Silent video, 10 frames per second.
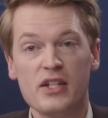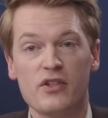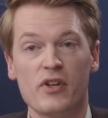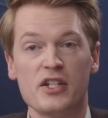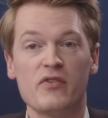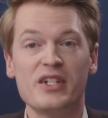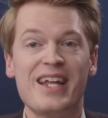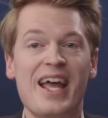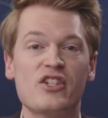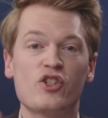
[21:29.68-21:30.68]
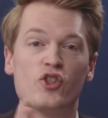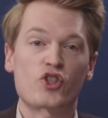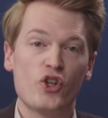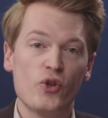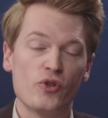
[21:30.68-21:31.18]
less offensive, and dance to the
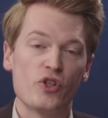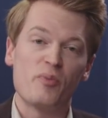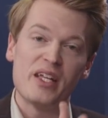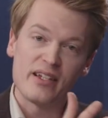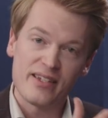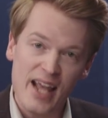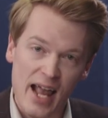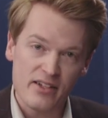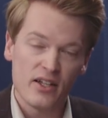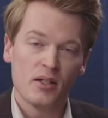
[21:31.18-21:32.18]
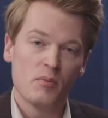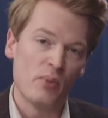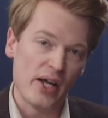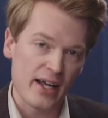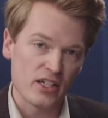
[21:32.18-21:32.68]
tune that's being set
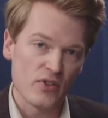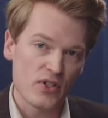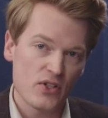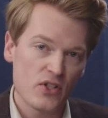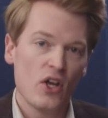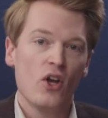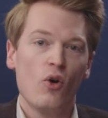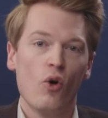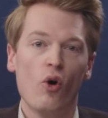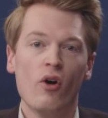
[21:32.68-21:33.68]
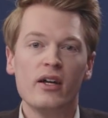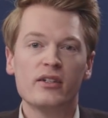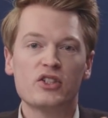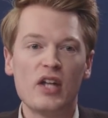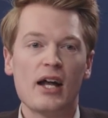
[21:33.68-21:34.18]
by activists, or
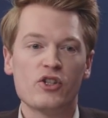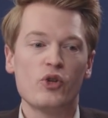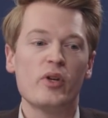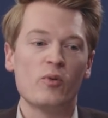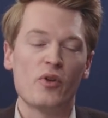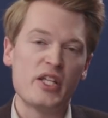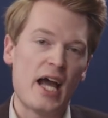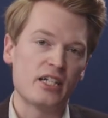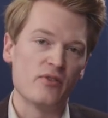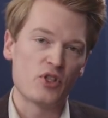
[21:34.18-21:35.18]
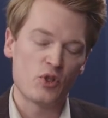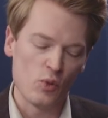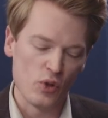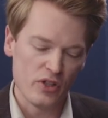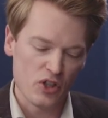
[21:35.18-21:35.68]
start doing what the activists
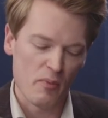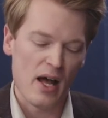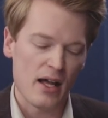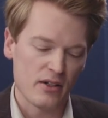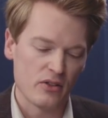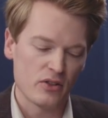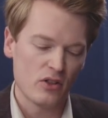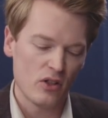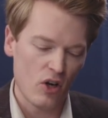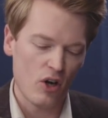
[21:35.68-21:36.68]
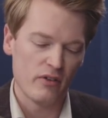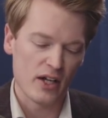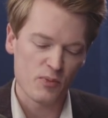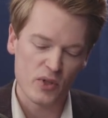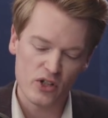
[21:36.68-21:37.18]
would demand of
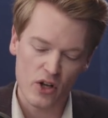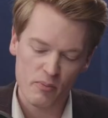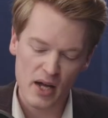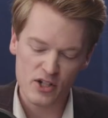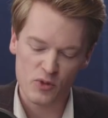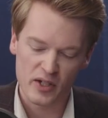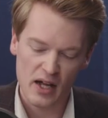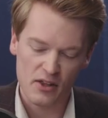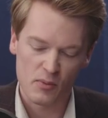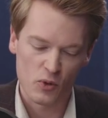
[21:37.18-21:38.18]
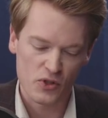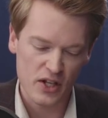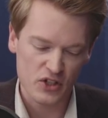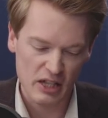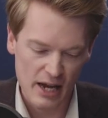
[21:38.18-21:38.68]
us. But, Pastor MacArthur brought
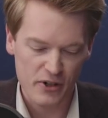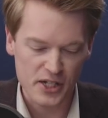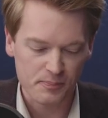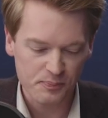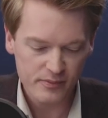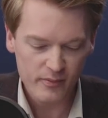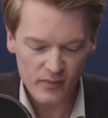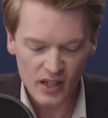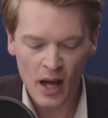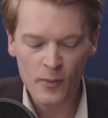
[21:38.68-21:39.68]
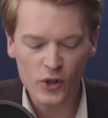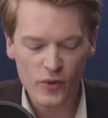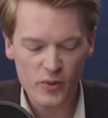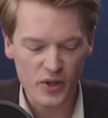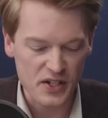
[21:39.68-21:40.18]
such clarity. I'm going to
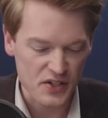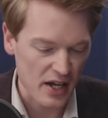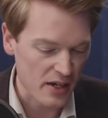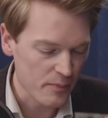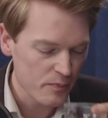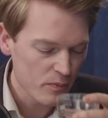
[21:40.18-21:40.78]
read what he said.